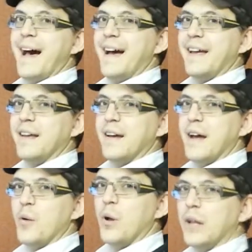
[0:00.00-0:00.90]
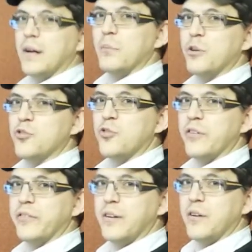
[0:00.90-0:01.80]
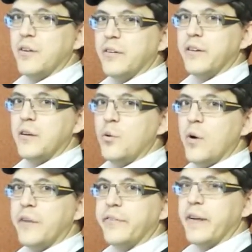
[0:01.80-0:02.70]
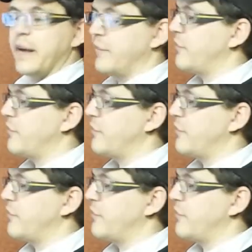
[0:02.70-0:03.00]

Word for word: Hi, and welcome to Trust Security USA,